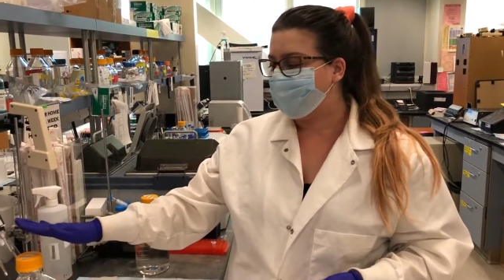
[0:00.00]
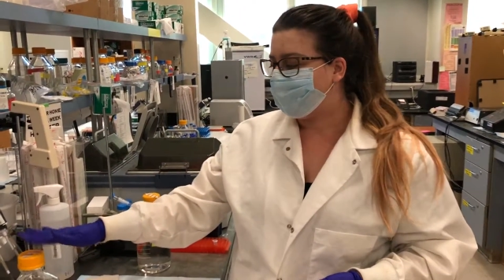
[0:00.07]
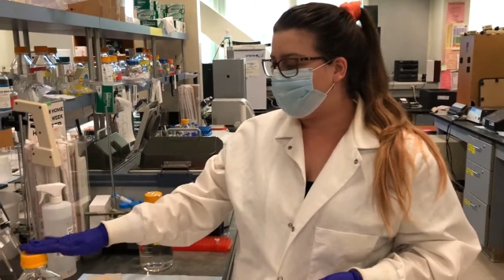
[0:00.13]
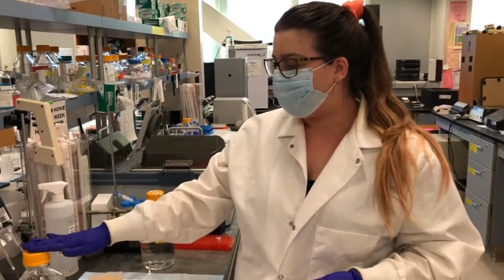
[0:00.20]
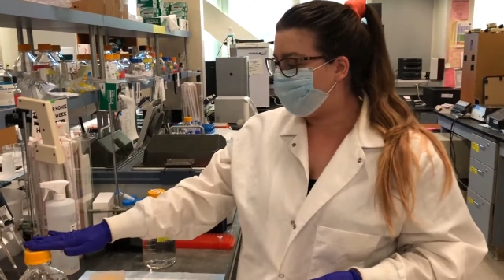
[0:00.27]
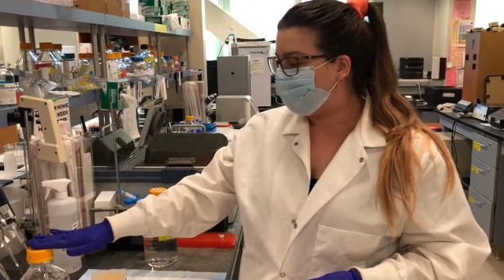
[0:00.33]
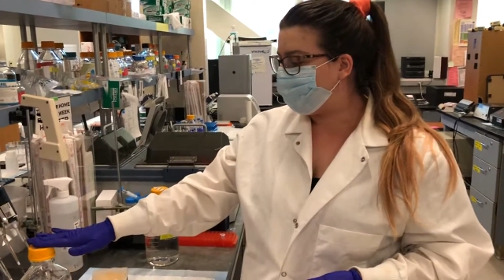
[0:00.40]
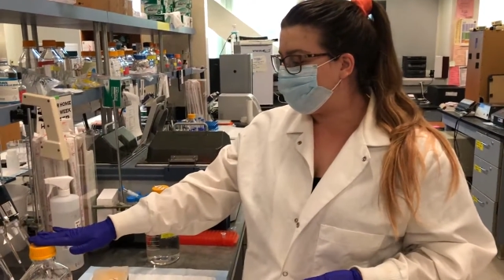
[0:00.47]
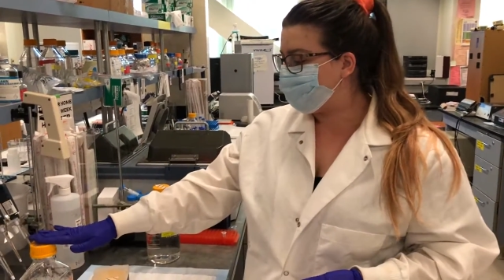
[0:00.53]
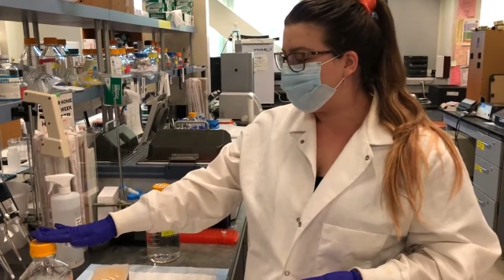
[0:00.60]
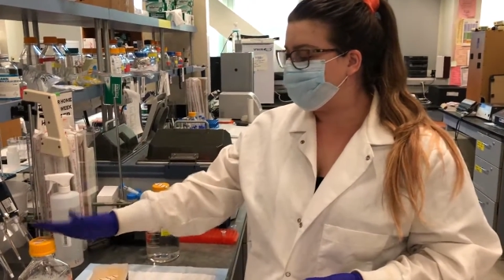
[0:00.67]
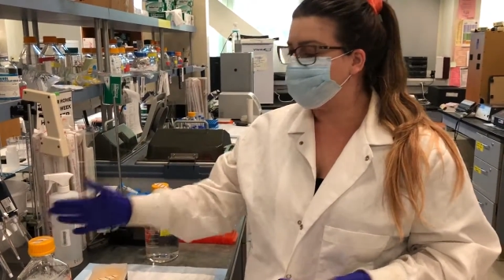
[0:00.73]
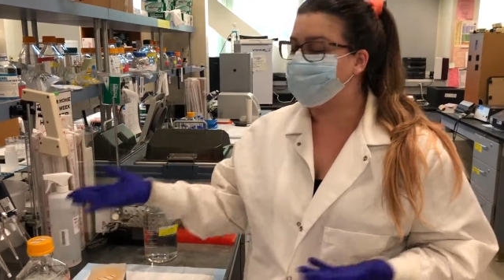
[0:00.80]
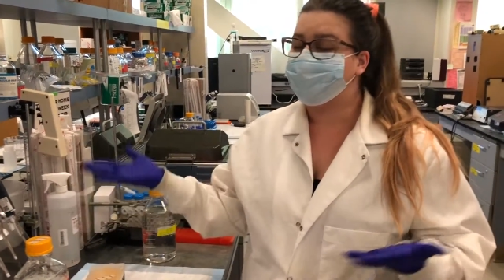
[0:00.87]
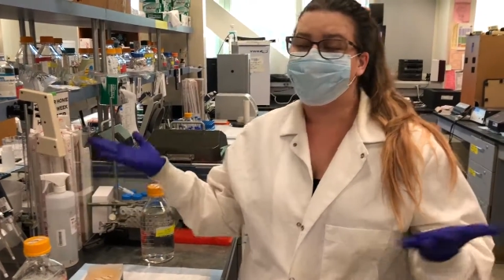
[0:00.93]
and
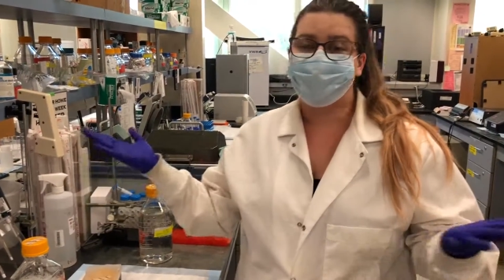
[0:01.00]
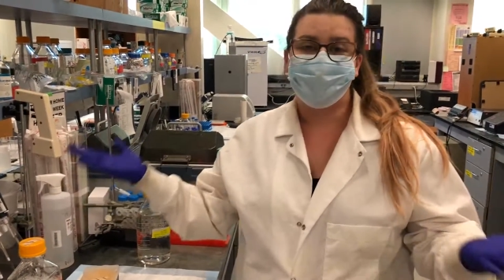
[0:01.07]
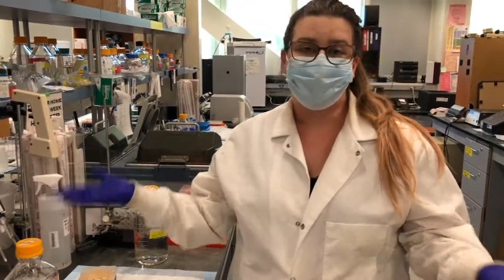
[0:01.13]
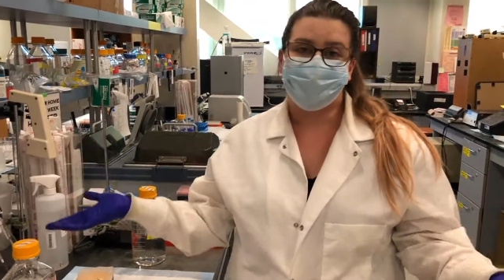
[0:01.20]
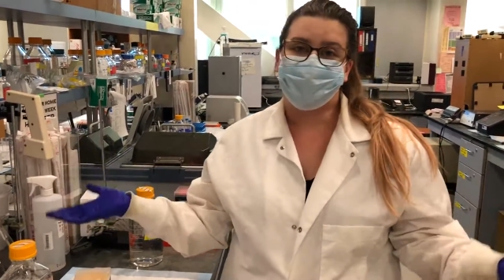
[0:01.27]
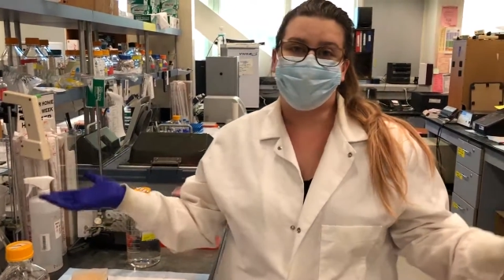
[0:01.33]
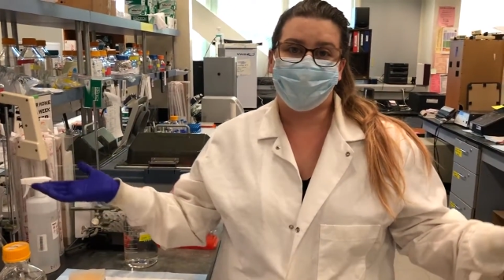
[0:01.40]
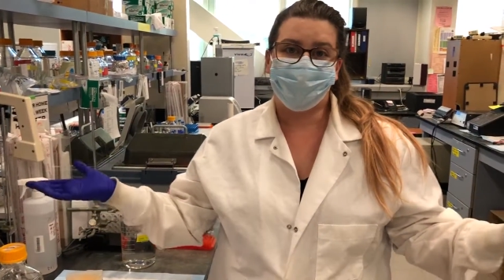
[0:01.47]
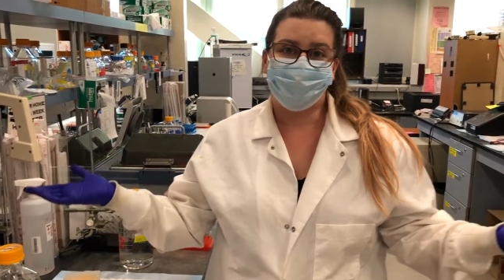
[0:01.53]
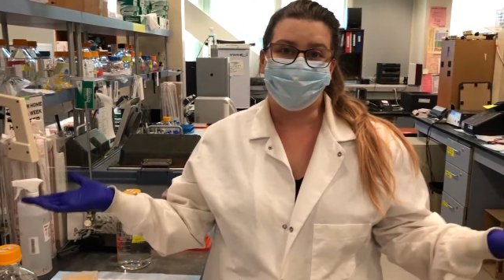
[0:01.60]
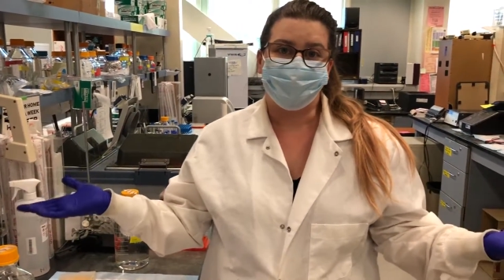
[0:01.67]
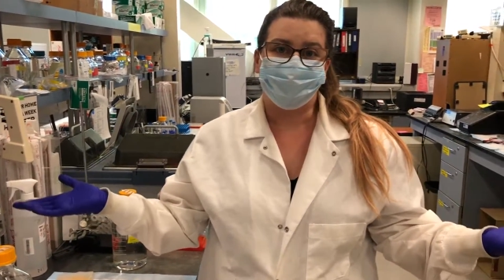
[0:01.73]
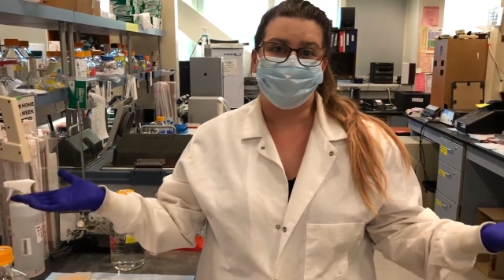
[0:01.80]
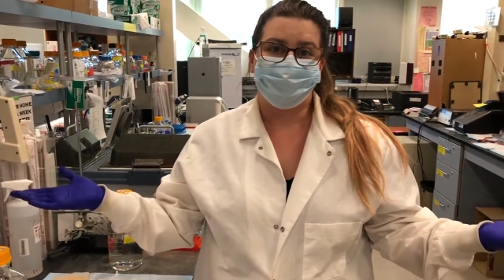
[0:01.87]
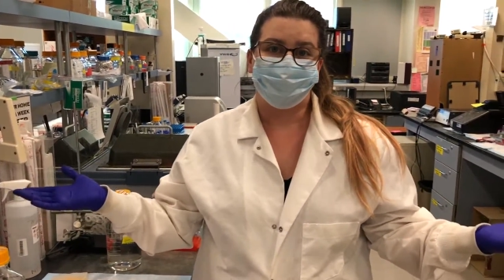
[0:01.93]
you're good to go.
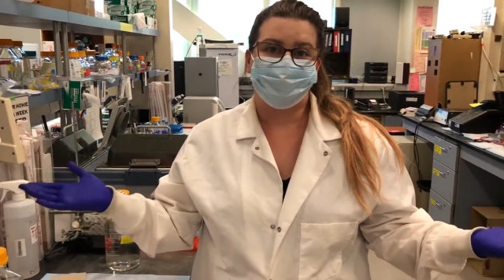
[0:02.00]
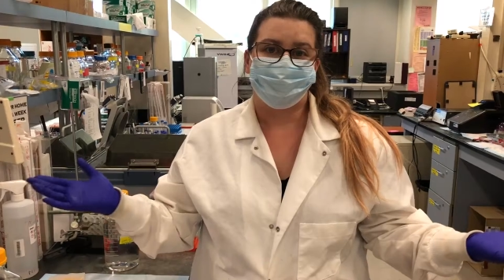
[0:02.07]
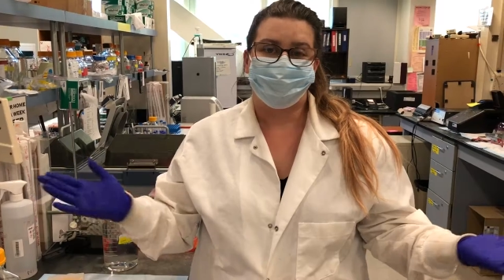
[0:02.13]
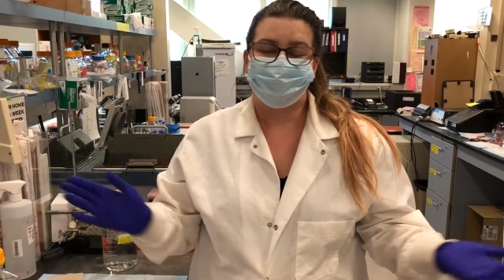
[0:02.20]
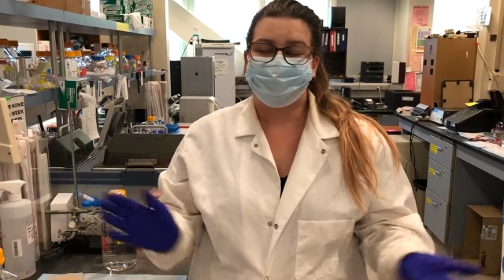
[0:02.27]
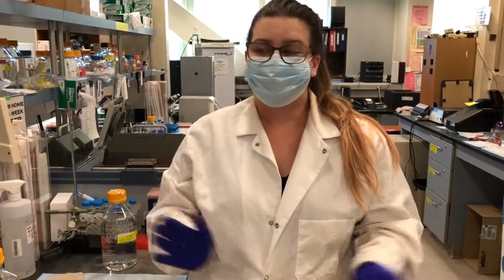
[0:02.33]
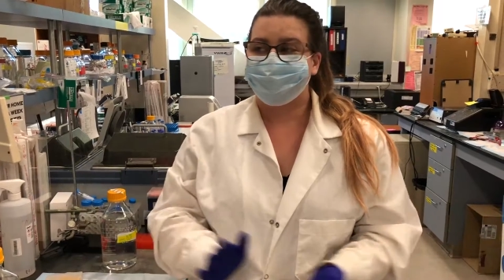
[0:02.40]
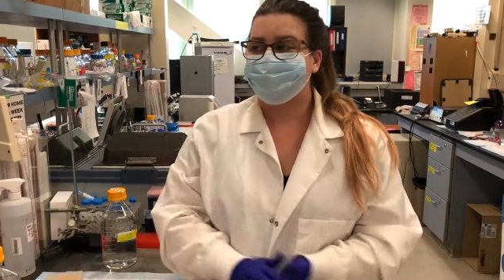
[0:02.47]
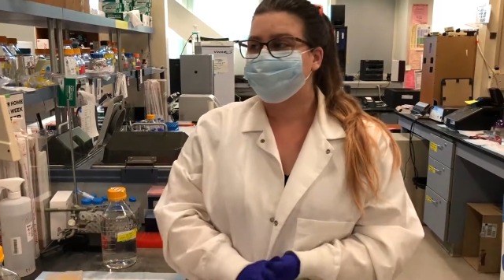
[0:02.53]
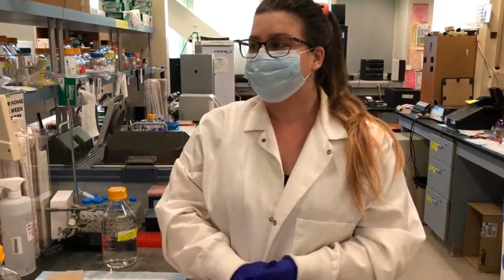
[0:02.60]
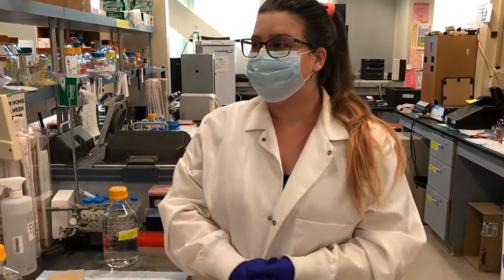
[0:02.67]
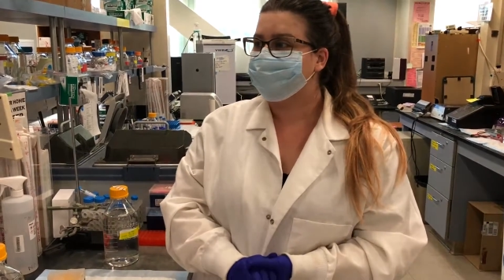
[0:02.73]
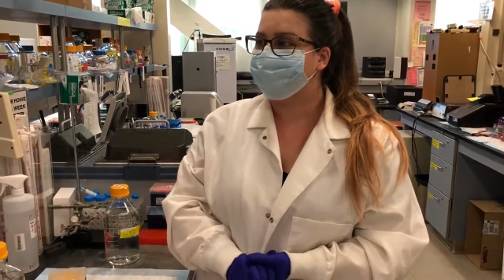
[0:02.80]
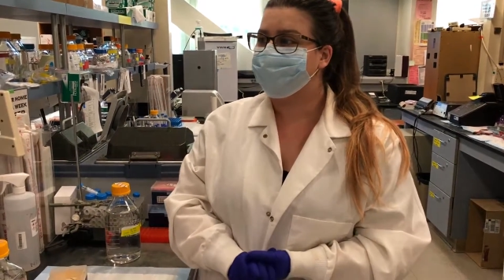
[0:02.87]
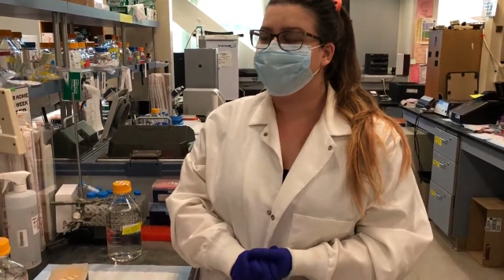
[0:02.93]

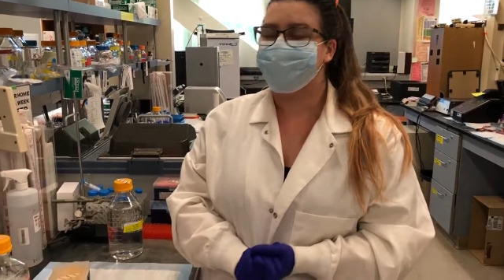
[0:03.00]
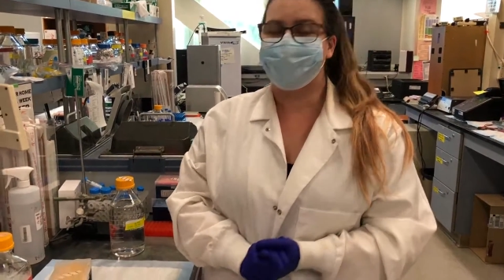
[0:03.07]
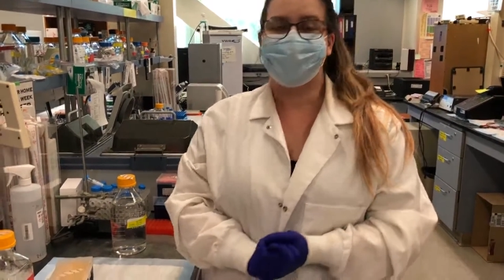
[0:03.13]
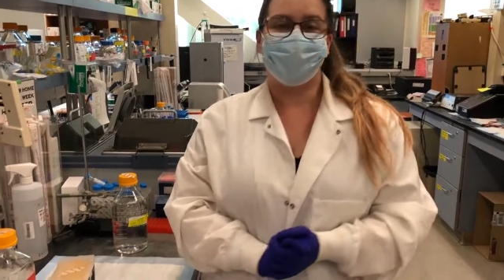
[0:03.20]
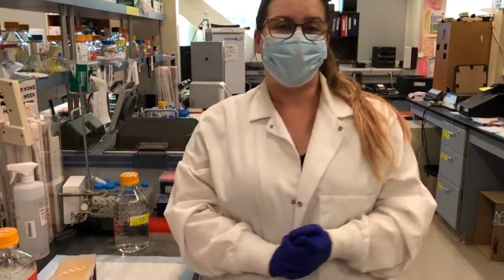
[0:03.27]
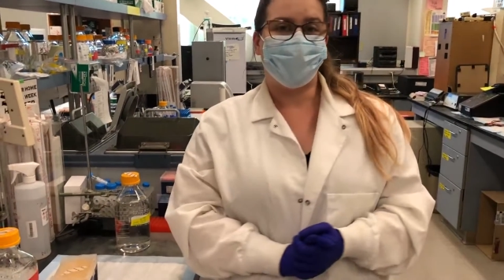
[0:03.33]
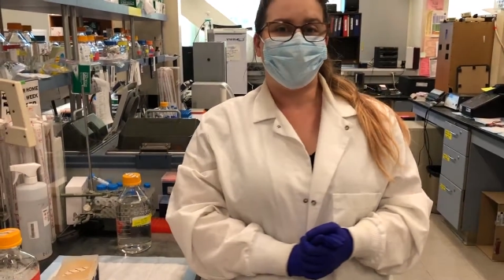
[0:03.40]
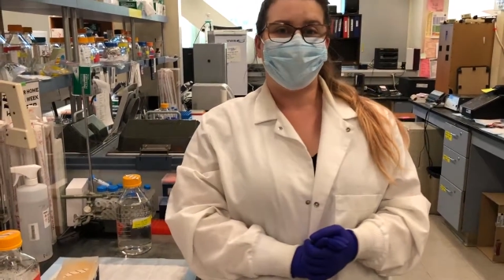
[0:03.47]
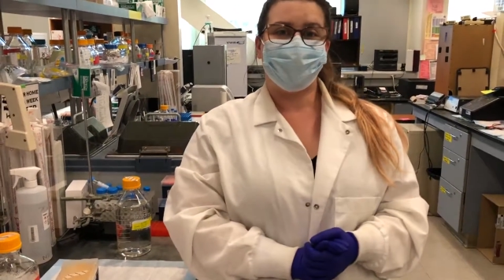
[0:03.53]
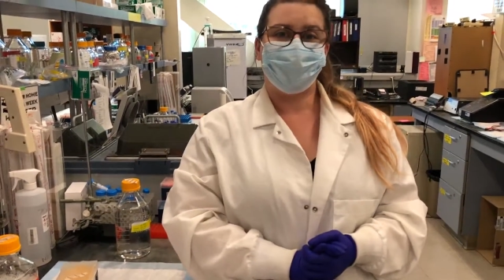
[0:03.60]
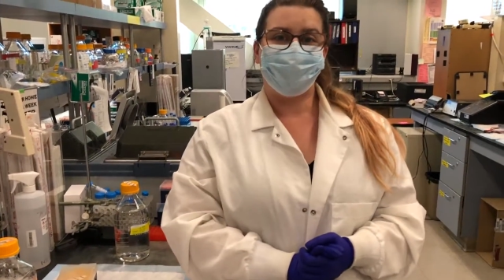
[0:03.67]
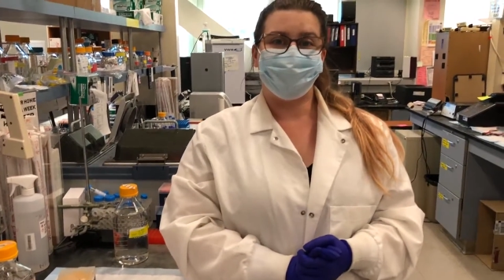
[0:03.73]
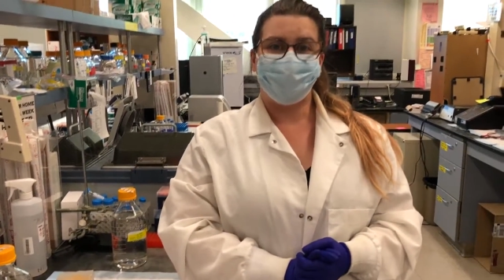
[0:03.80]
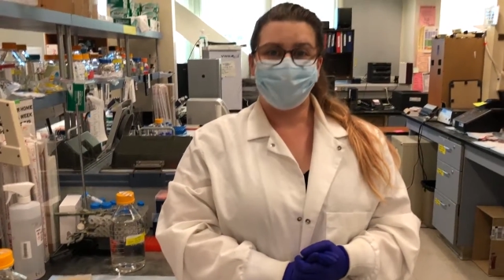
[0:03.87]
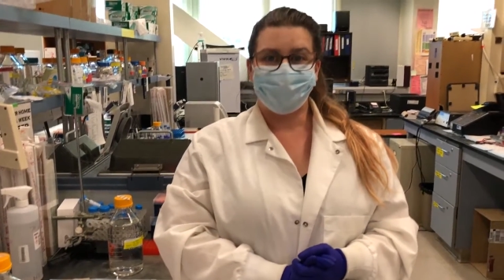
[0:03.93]
So thank you so
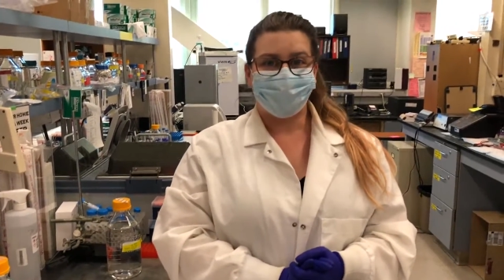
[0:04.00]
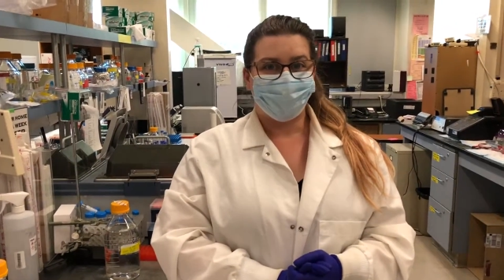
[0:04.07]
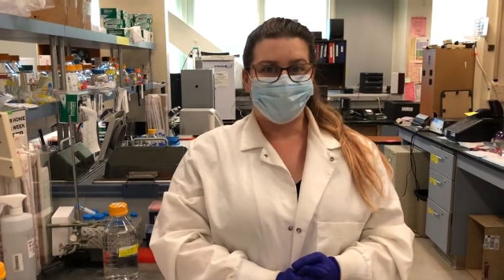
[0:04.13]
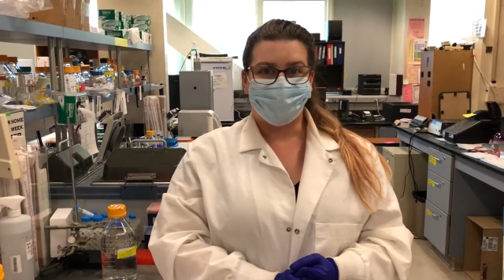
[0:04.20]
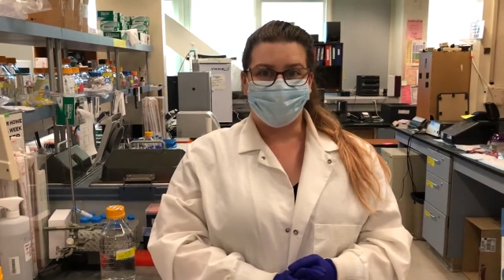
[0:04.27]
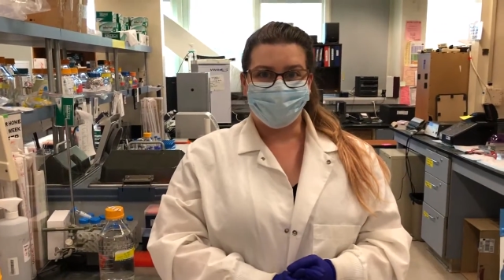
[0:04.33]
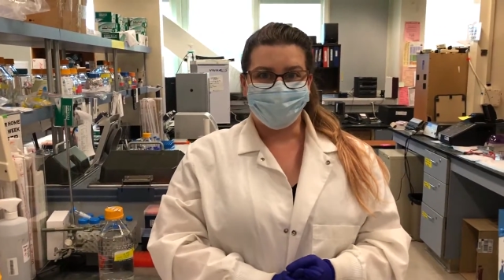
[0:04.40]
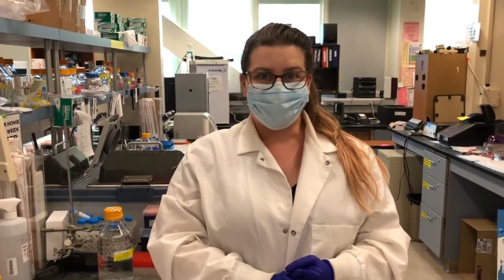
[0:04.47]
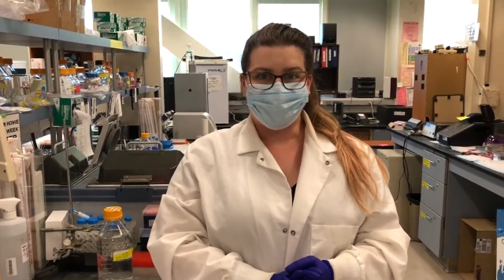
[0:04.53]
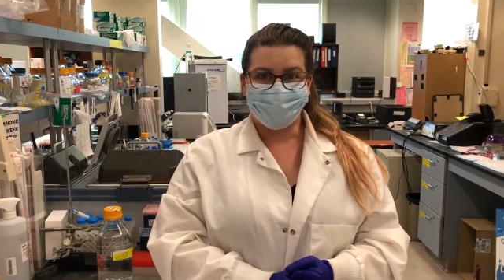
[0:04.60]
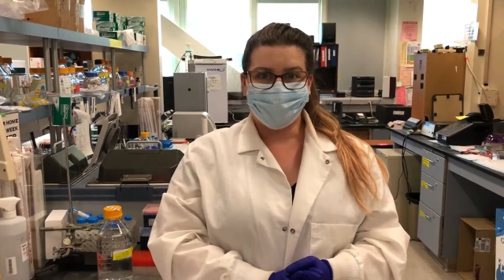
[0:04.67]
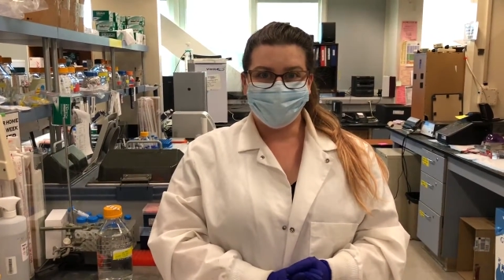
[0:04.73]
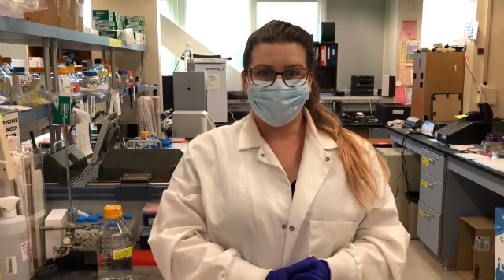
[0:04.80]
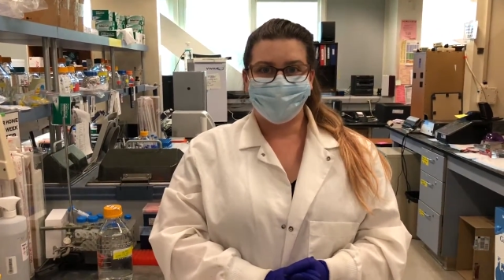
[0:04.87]
much for watching.